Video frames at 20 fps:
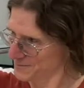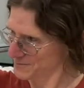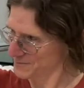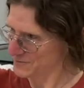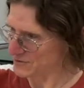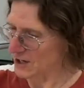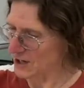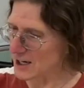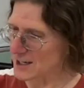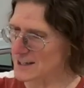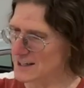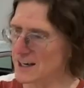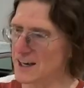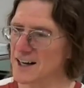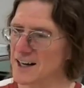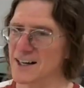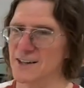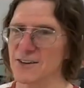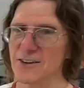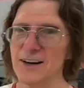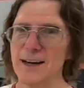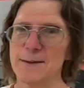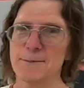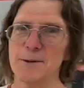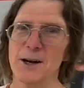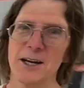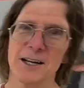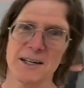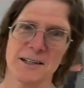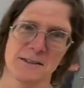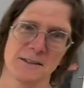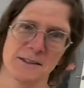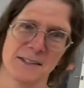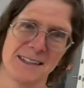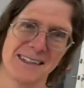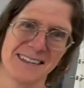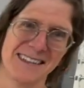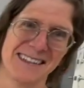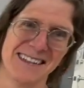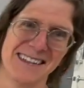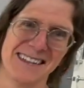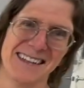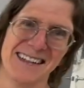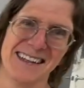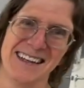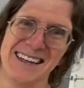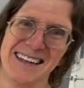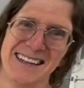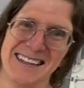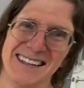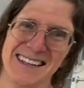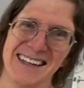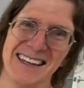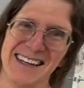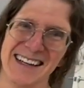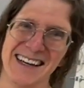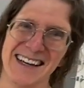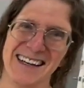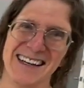Could Rock sworn, on, I Grandma. could have sworn we had a car like that. Roger